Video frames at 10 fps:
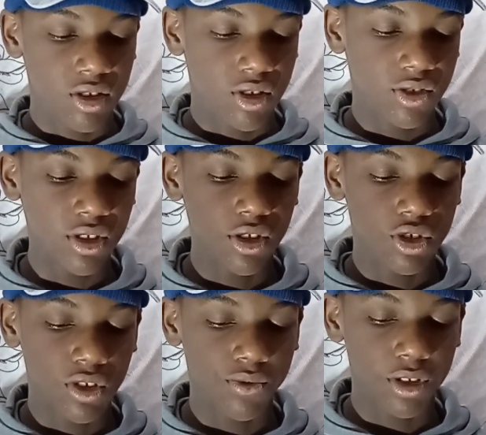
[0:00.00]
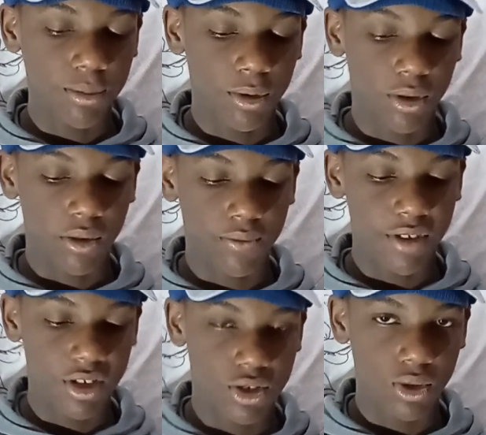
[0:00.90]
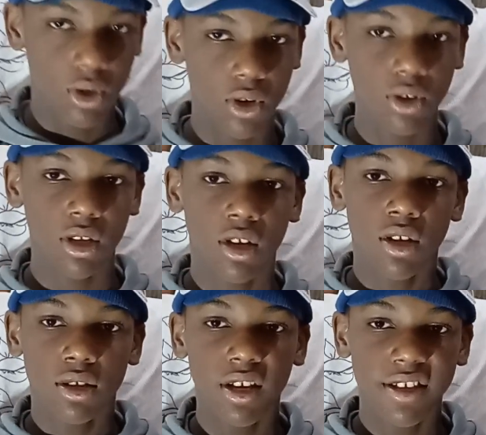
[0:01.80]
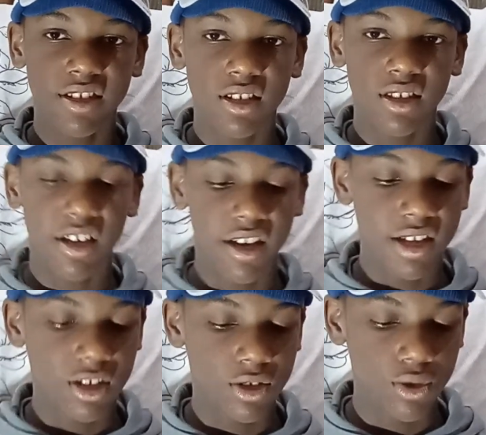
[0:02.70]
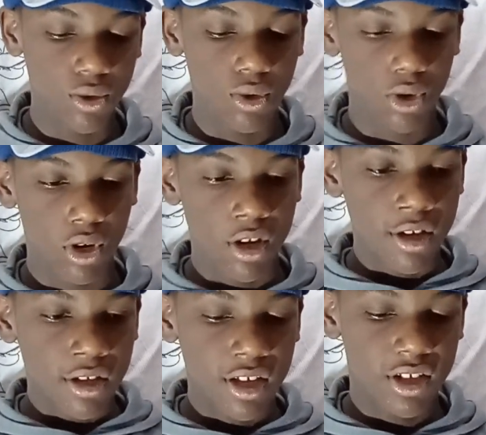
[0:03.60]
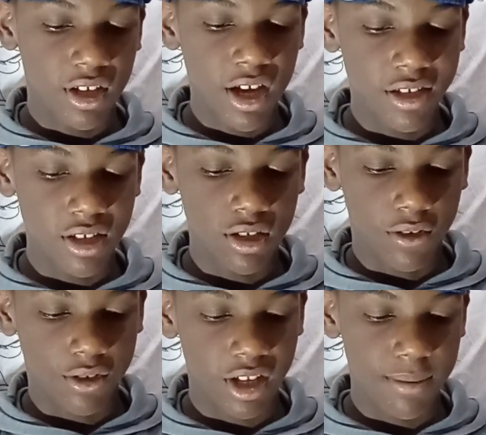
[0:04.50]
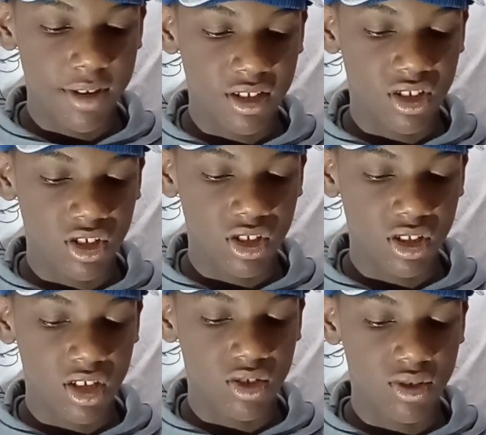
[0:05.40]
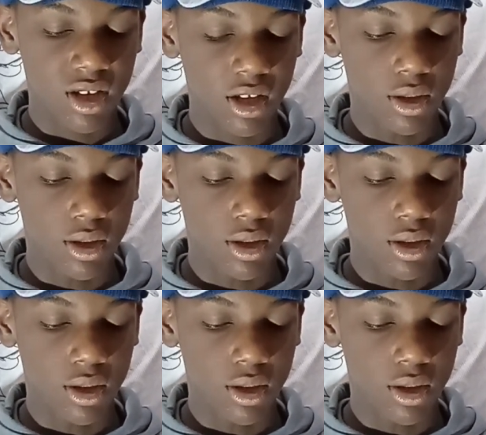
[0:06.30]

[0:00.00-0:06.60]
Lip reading: United Nations Framework Convention 1992. The challenges of climate change in Nigeria